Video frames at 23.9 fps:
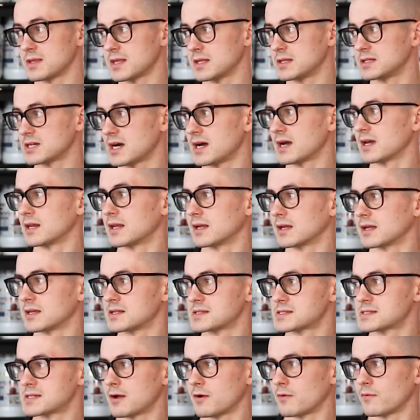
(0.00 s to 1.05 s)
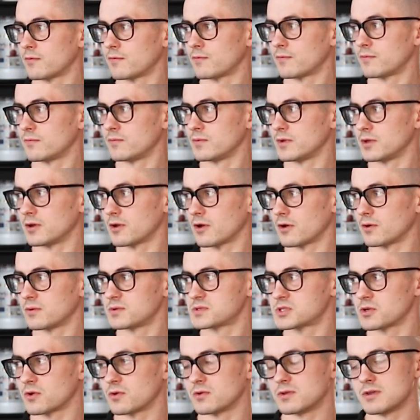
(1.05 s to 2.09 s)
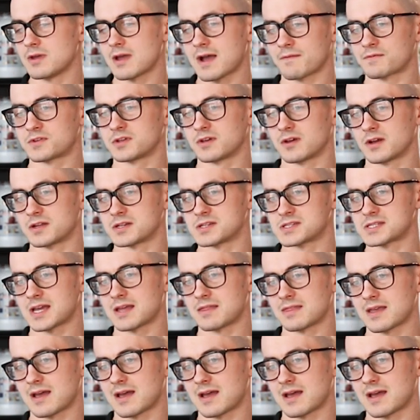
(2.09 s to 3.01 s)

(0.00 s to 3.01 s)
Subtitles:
than dieting itself, you know? So you have to understand